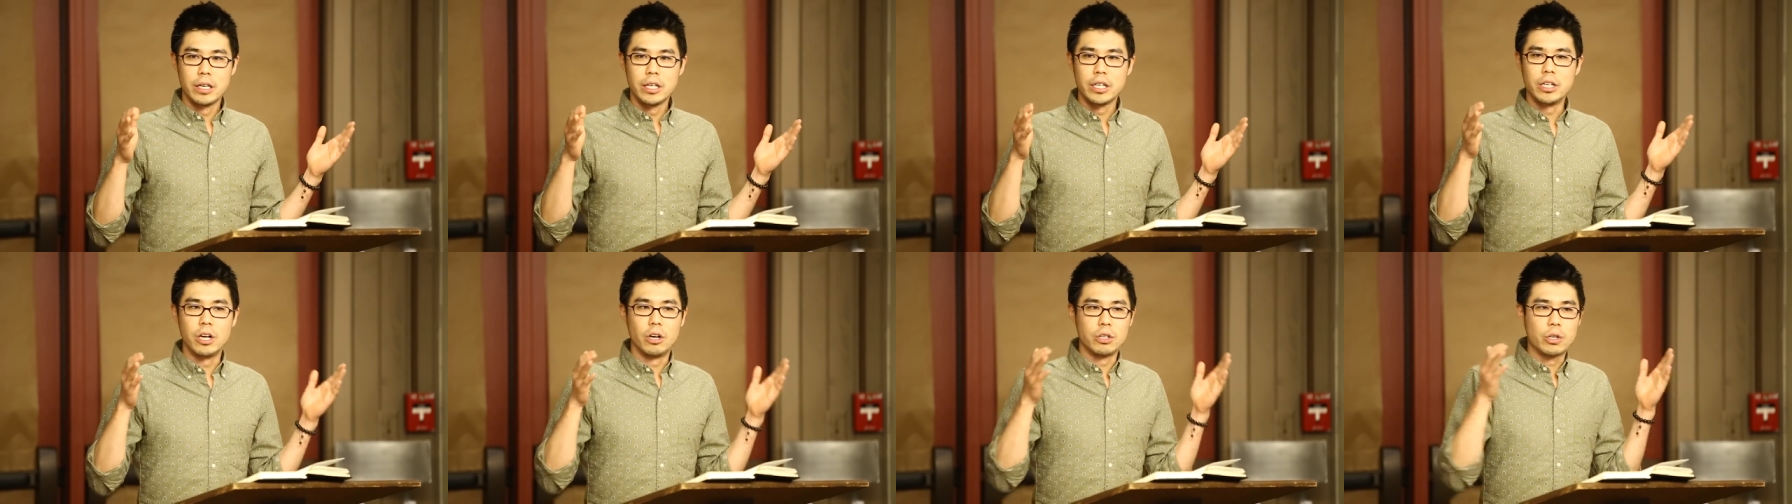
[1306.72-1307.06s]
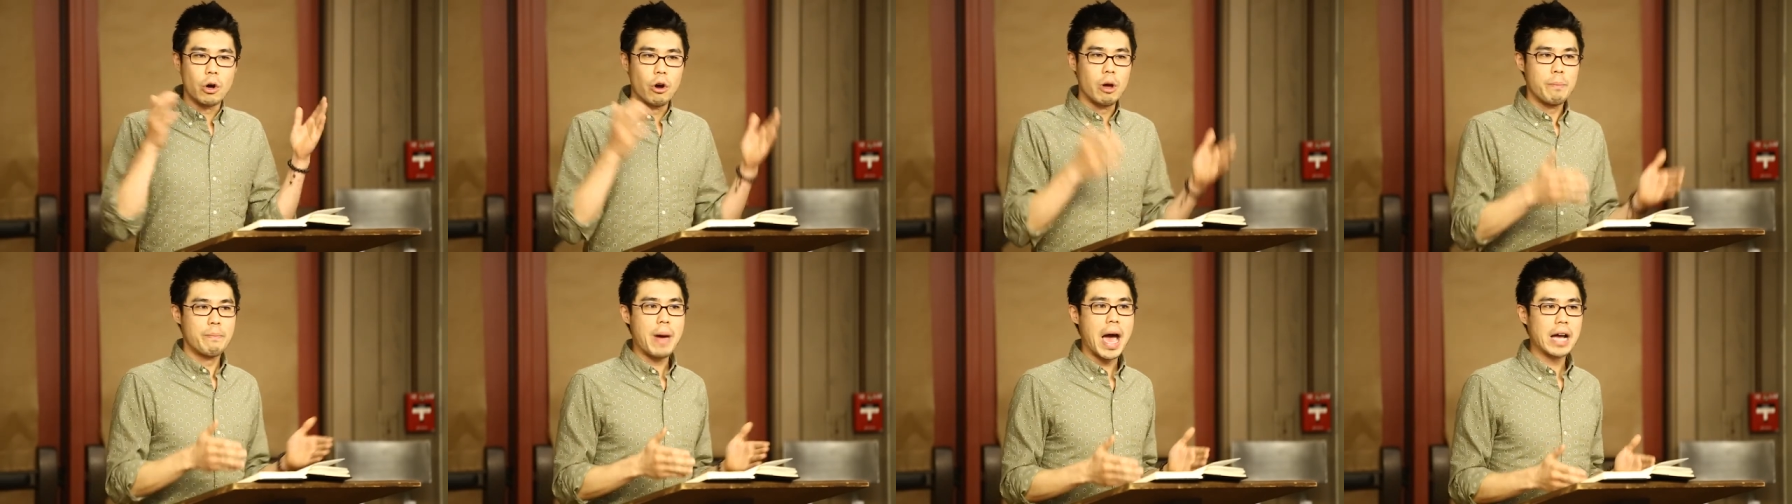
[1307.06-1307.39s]
you know,
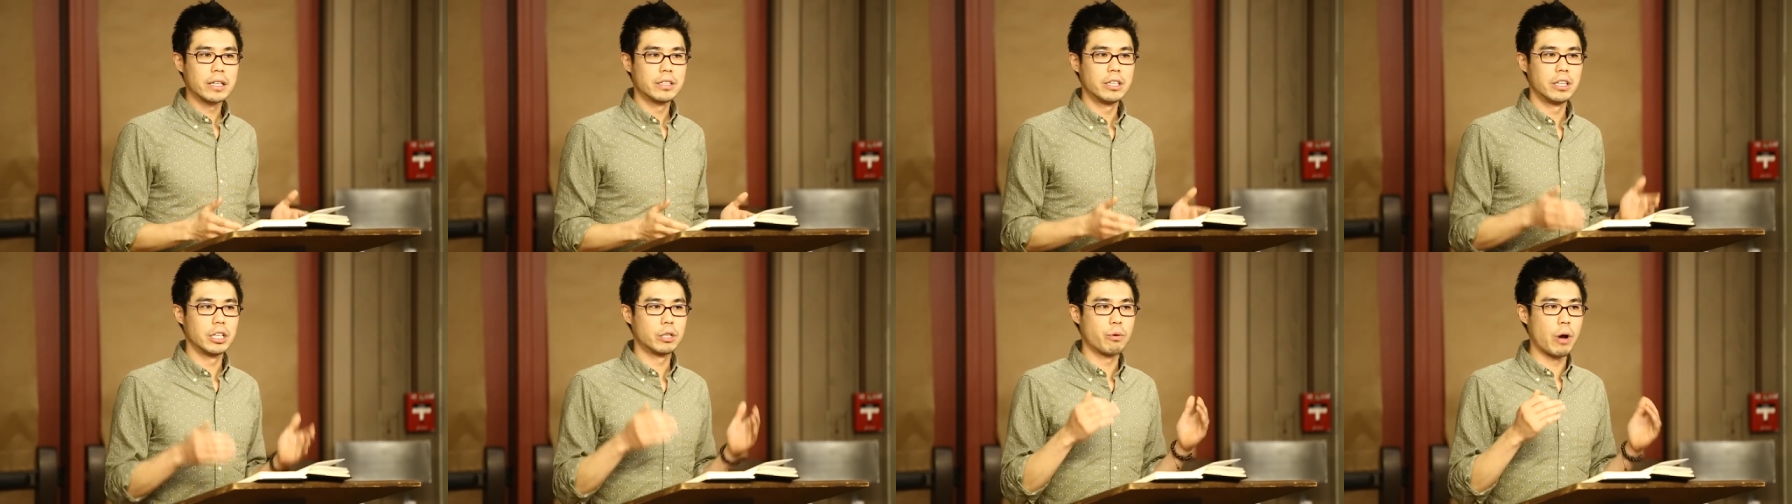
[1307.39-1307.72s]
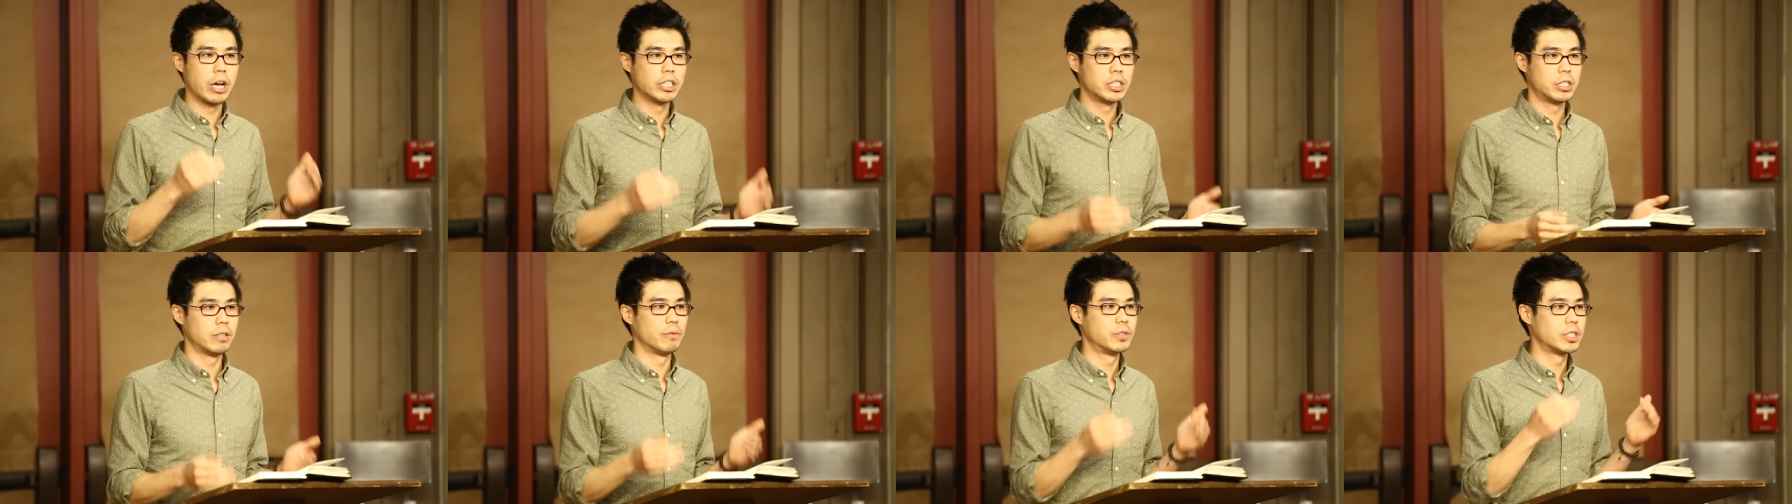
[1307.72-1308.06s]
going back to the
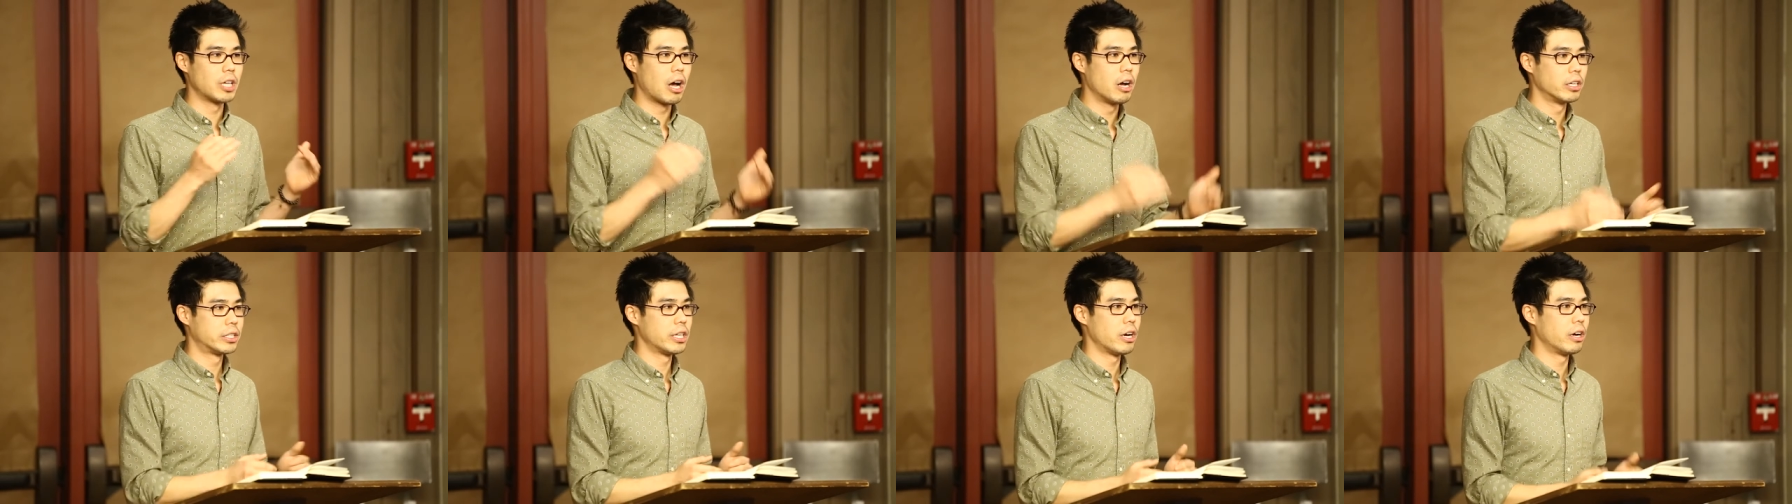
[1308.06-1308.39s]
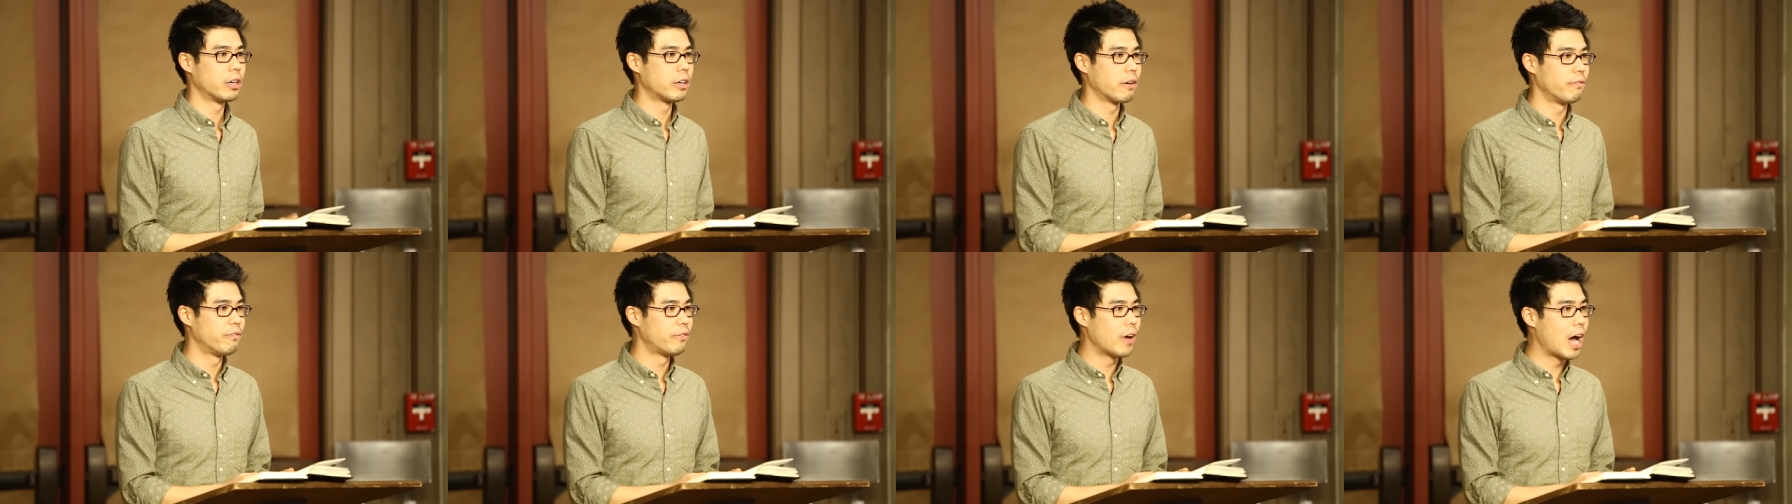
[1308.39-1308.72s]
question of
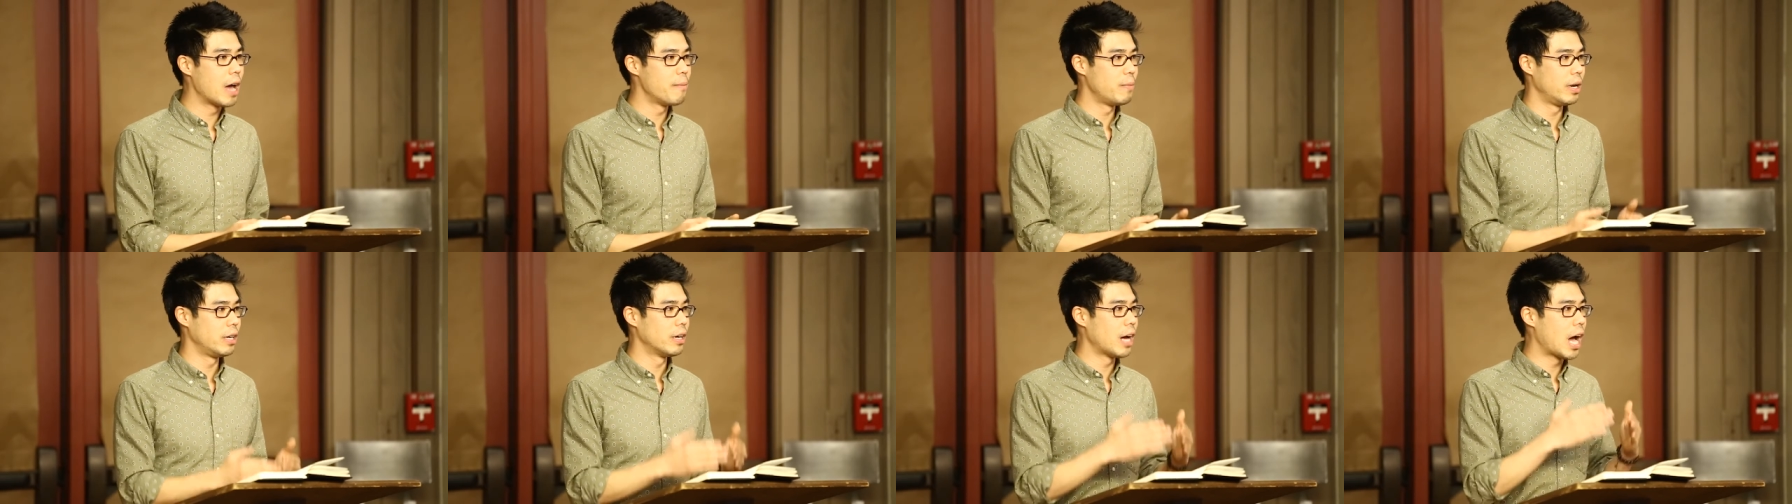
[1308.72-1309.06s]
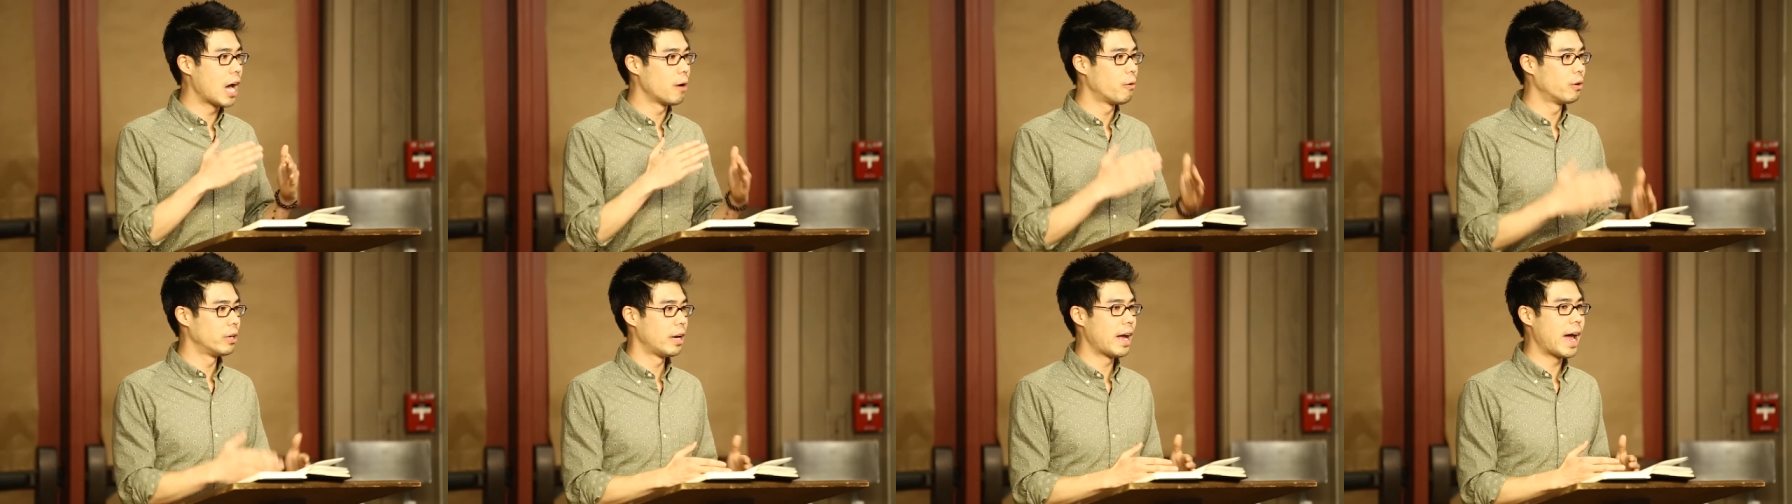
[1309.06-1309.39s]
solitary confinement,
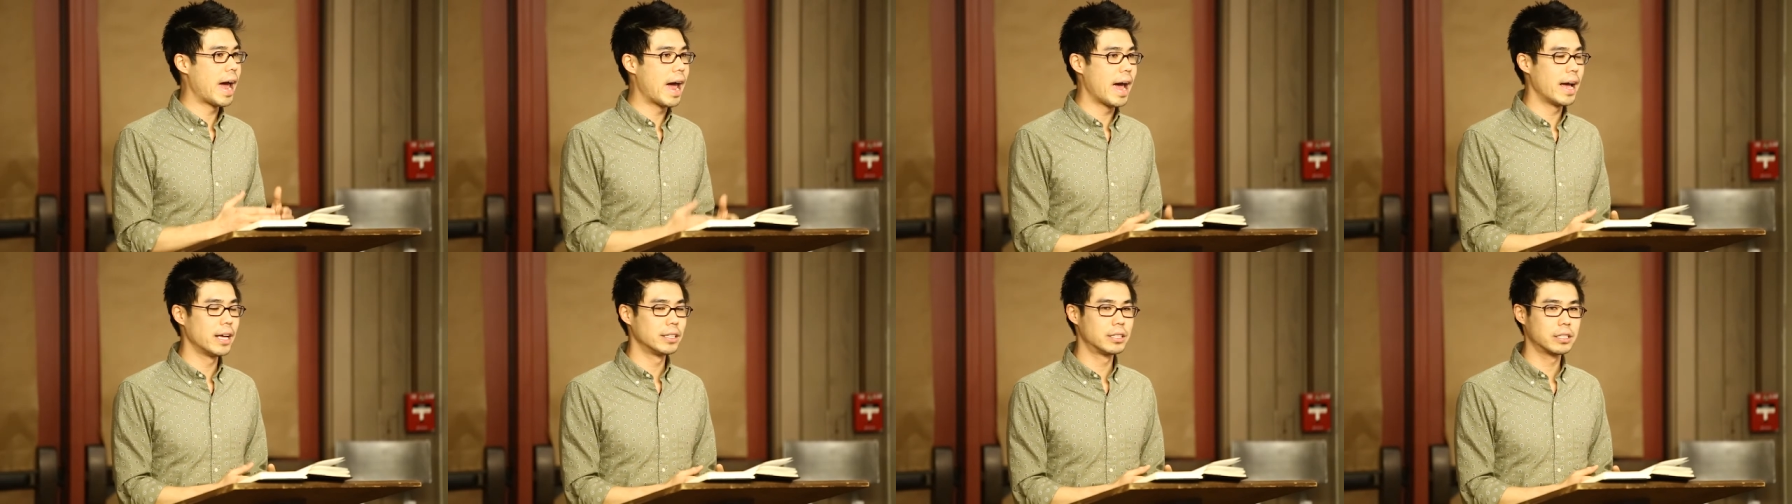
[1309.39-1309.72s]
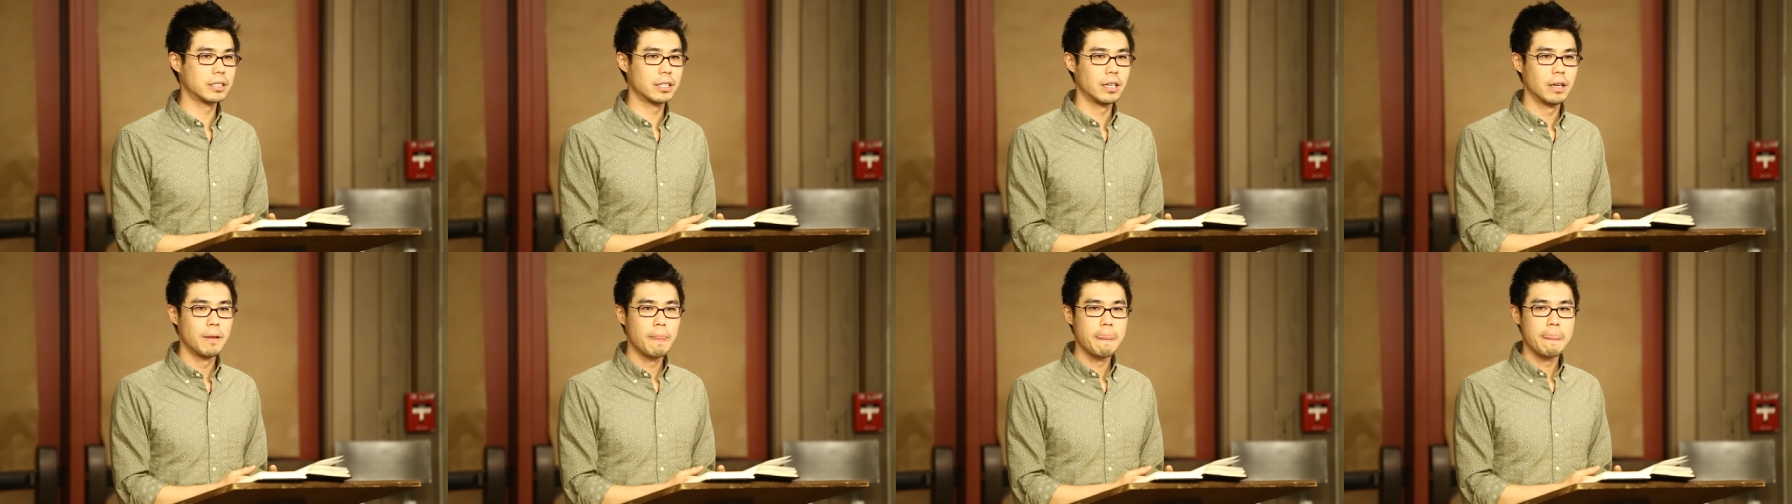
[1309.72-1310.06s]
I want to
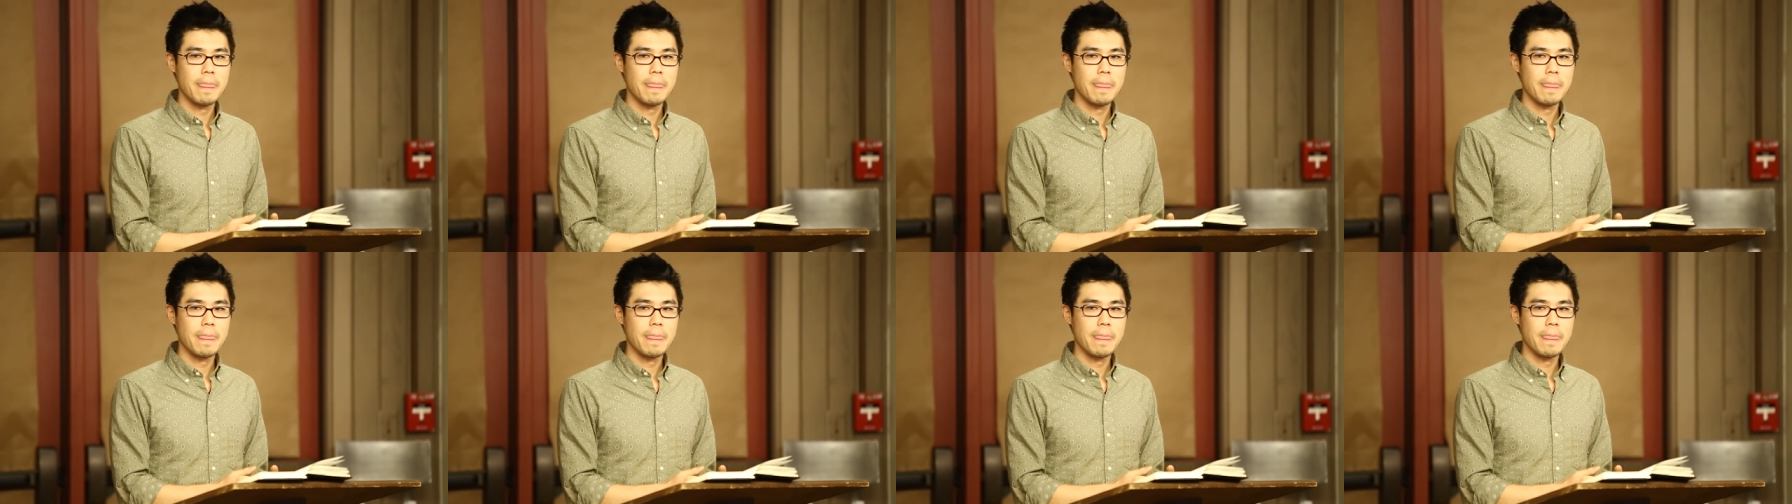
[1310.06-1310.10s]
ask,